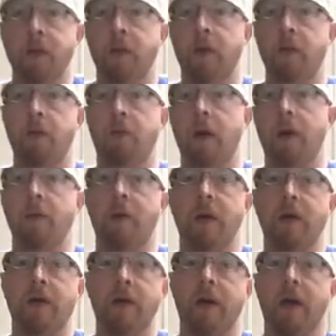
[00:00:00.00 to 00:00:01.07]
the only grape
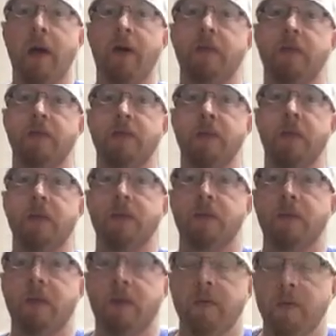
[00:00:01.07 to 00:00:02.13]
I think I have
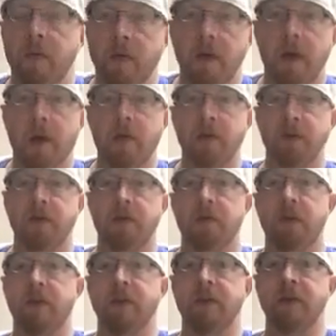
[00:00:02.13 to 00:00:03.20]
experience with energy
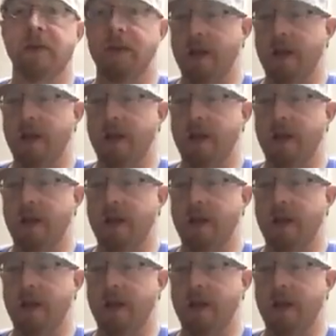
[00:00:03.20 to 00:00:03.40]
drinks is